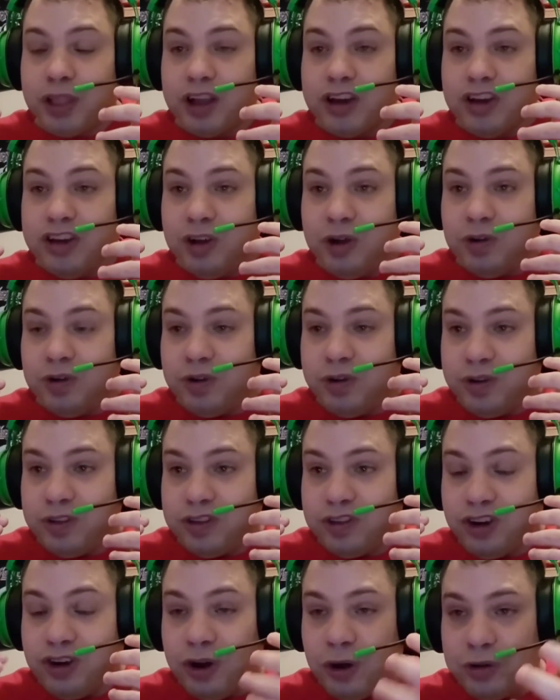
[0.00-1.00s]

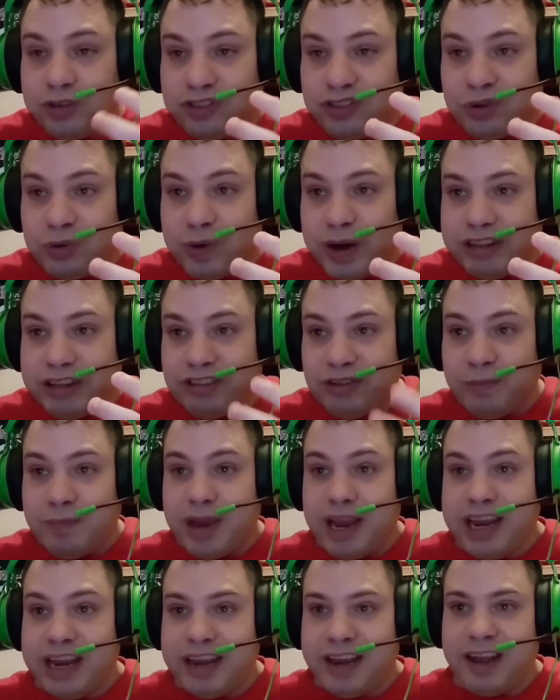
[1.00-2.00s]
close to
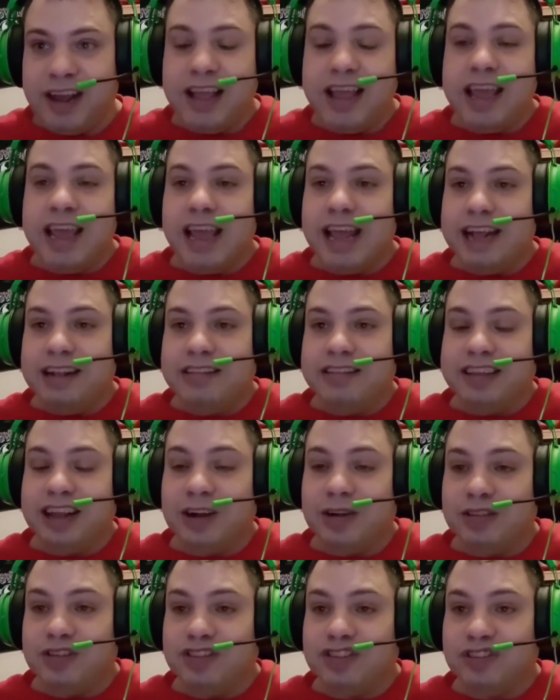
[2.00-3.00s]
WrestleMania and
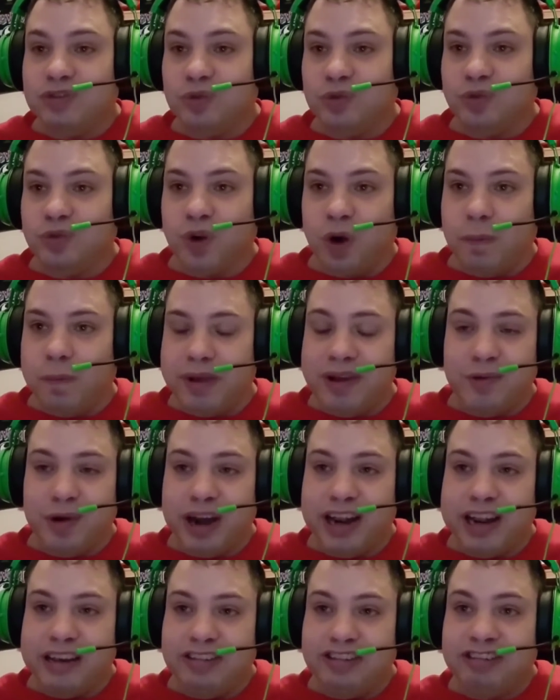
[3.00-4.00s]
tells Roman
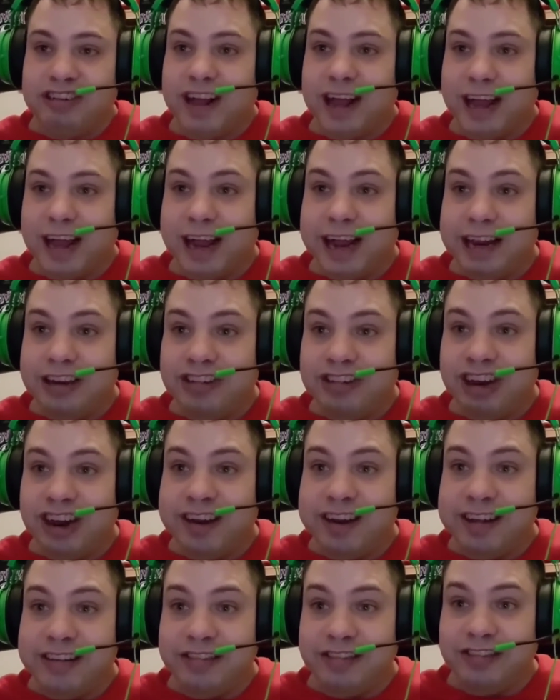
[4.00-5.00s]
Reigns, I
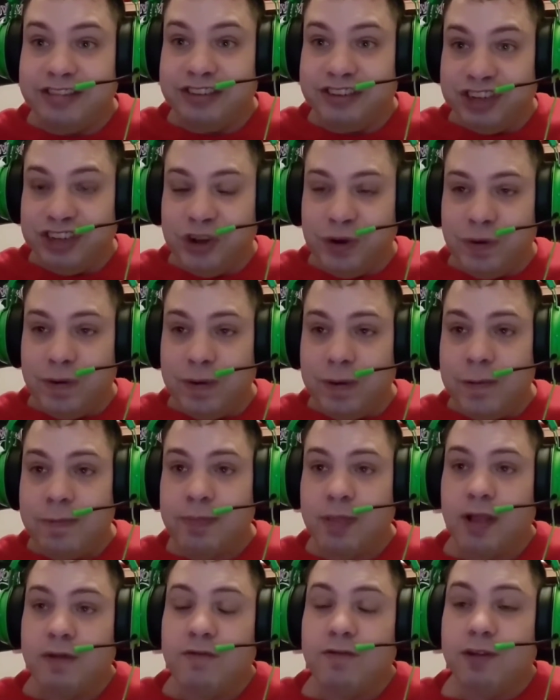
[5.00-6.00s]
challenge you
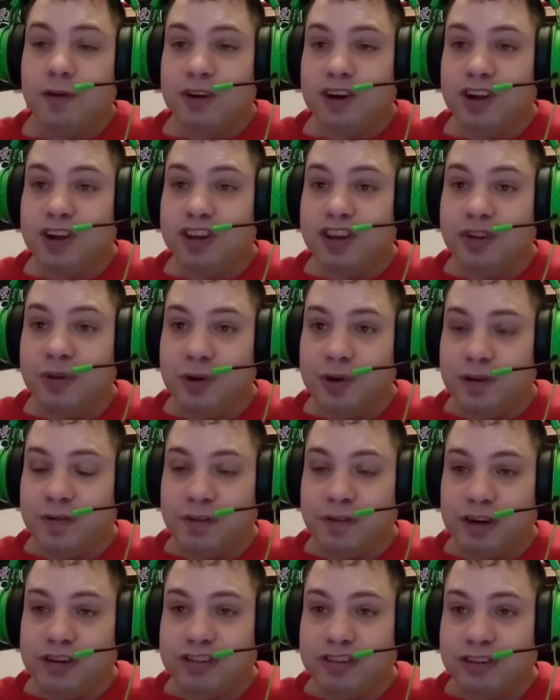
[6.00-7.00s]
for the
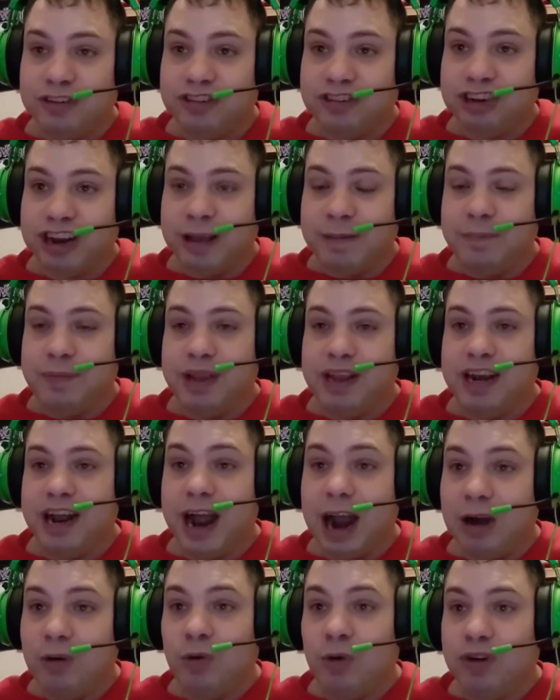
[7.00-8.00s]
Universal Champion
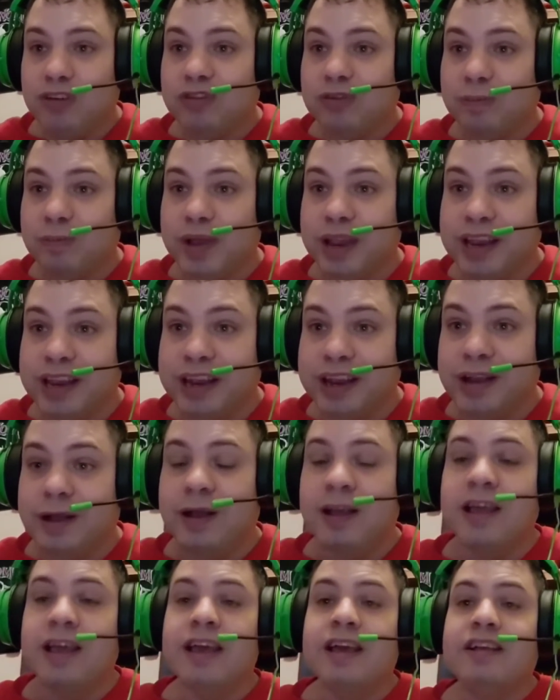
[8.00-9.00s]
at WrestleMania.
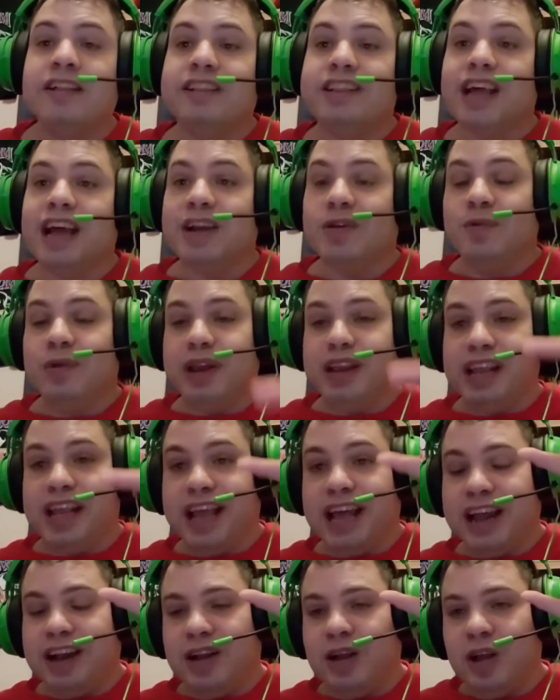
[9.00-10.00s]
Then we
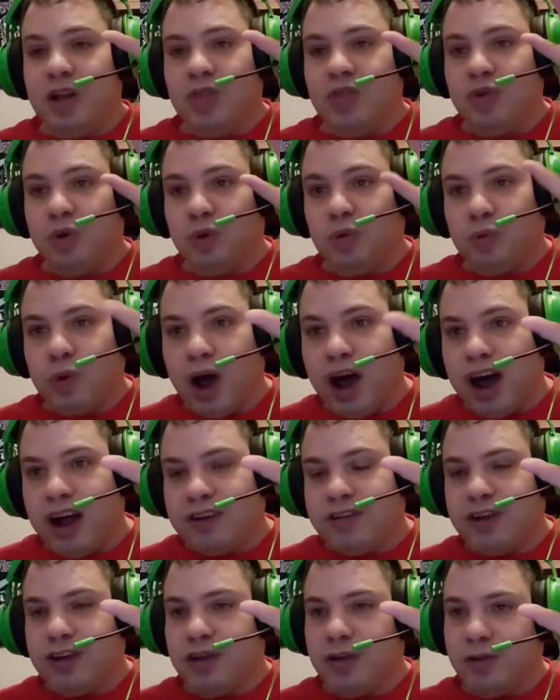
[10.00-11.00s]
get The
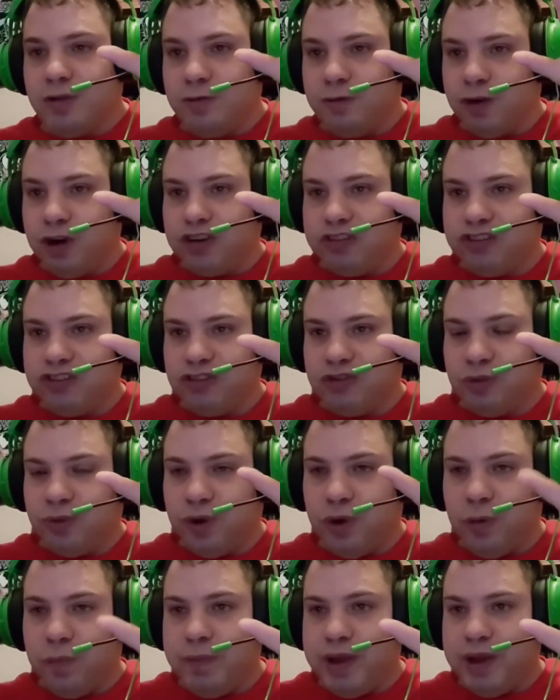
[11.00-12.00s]
Rock versus
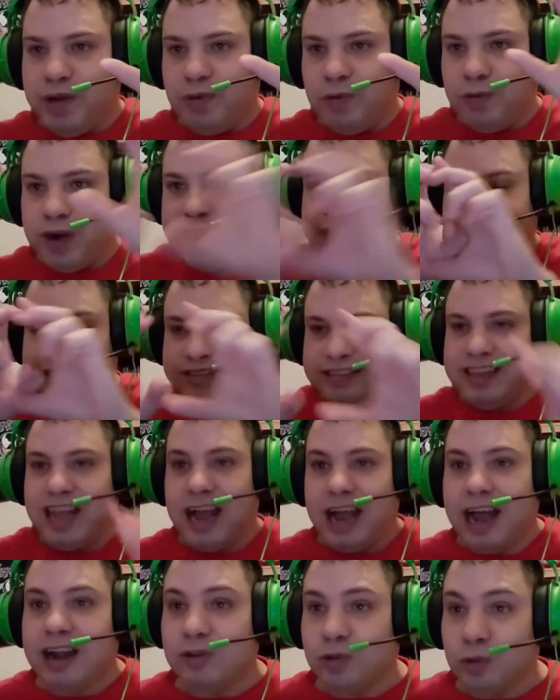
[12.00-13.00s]
Roman Reigns
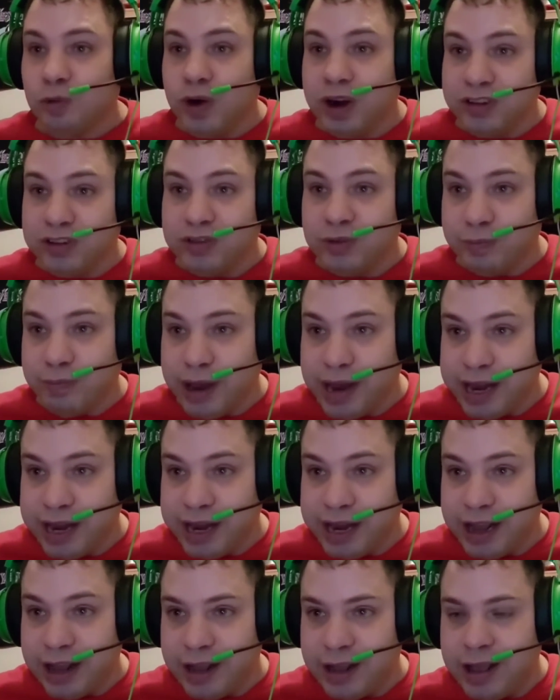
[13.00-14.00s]
at
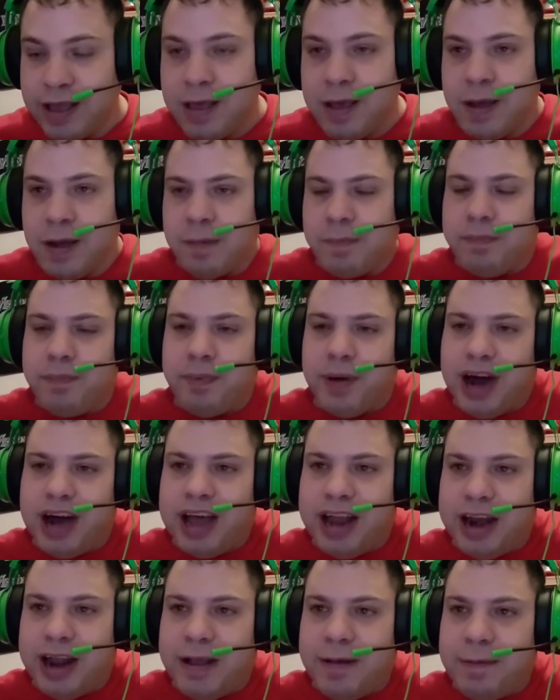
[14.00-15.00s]
WrestleMania.
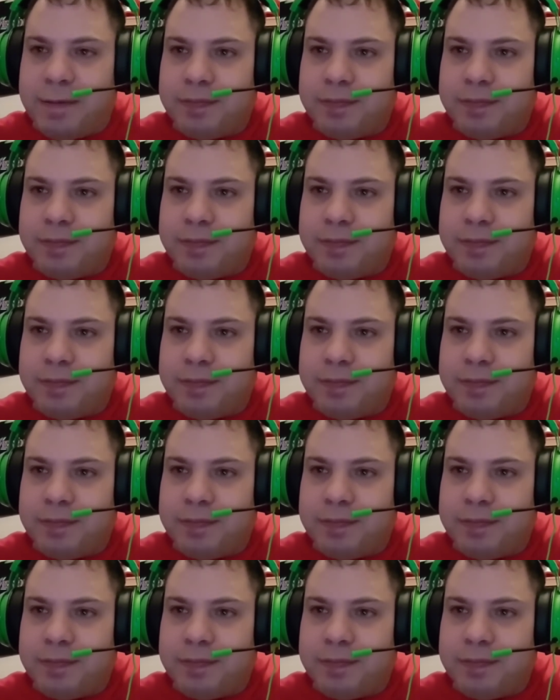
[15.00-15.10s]
But